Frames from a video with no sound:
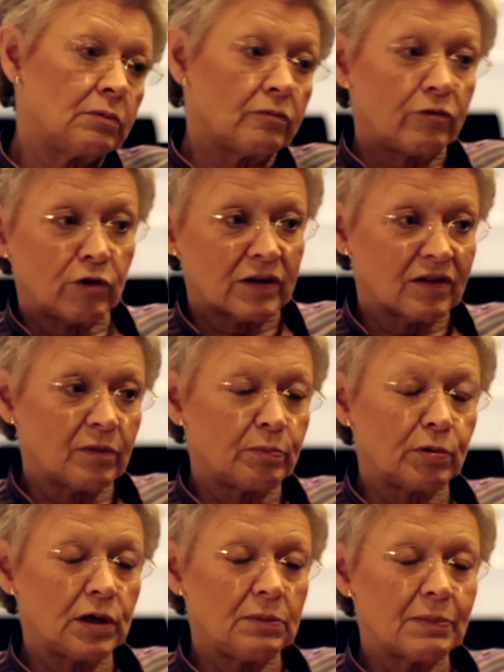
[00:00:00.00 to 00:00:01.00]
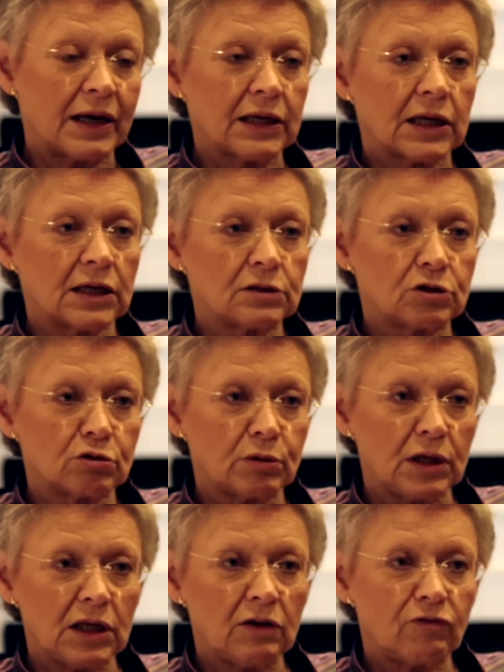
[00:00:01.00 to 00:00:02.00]
for example, in my
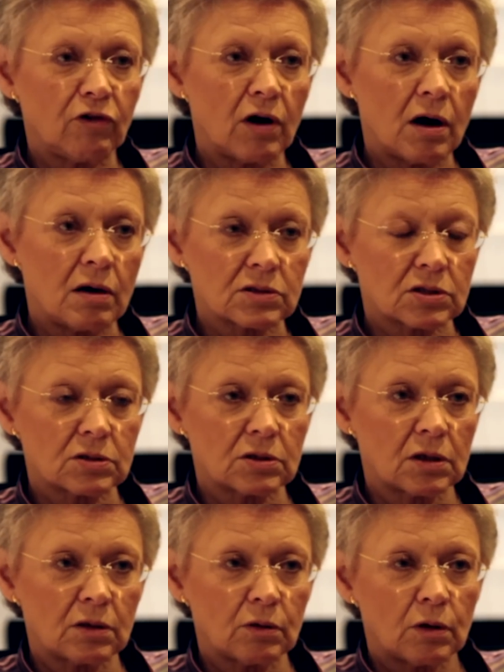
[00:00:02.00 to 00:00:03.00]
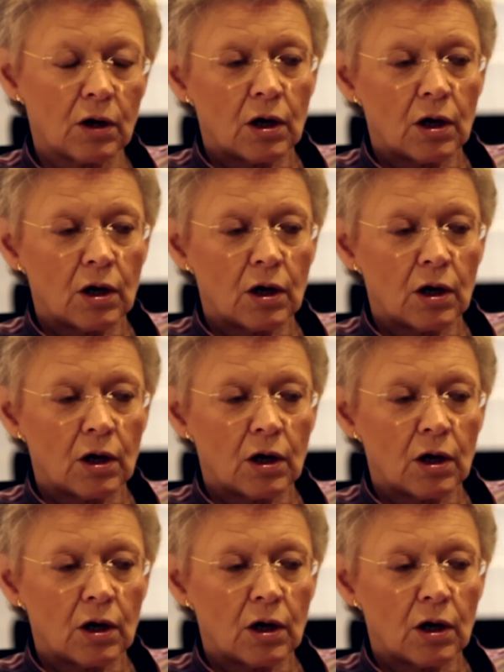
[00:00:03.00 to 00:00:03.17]
country, in France, uh,